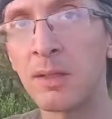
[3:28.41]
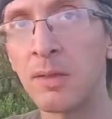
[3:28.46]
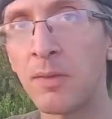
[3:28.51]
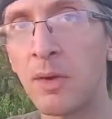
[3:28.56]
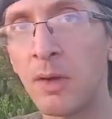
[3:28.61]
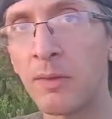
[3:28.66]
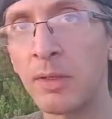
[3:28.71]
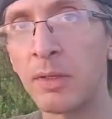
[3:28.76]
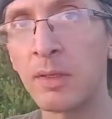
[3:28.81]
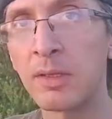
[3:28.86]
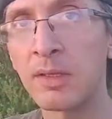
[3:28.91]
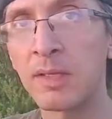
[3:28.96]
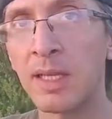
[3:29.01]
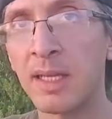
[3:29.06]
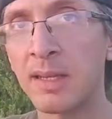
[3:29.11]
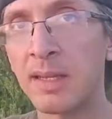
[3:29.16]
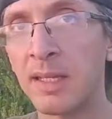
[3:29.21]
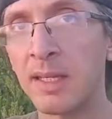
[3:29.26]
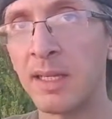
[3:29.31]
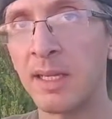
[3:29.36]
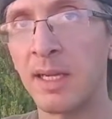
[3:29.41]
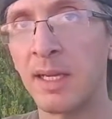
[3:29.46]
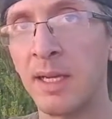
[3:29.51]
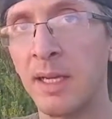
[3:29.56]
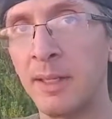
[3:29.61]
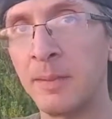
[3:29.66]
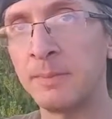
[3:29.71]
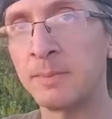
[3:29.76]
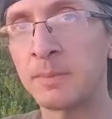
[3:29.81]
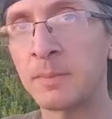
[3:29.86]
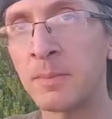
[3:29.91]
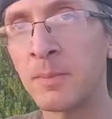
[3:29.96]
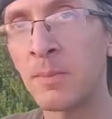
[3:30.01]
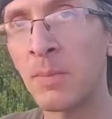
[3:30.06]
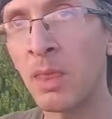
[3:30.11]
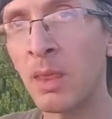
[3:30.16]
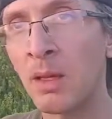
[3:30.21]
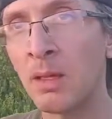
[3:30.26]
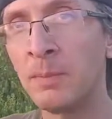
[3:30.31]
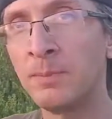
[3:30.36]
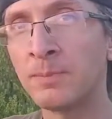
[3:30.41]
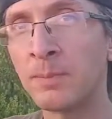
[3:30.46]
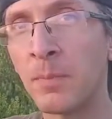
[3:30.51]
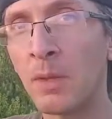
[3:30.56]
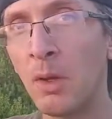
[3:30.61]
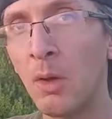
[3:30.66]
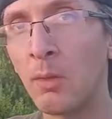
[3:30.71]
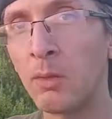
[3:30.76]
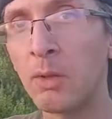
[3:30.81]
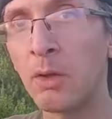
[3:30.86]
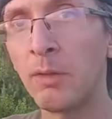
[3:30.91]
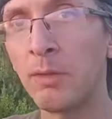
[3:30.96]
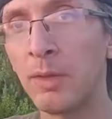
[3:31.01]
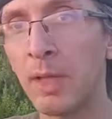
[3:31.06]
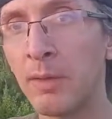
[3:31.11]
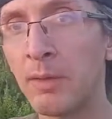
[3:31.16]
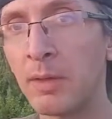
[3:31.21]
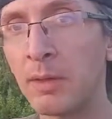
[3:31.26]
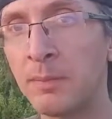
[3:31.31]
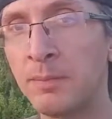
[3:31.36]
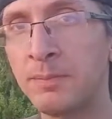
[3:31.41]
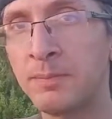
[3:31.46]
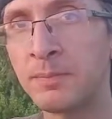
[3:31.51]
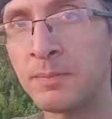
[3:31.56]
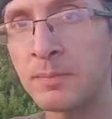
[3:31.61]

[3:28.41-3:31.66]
So far, I've noticed that the uh, overall flavor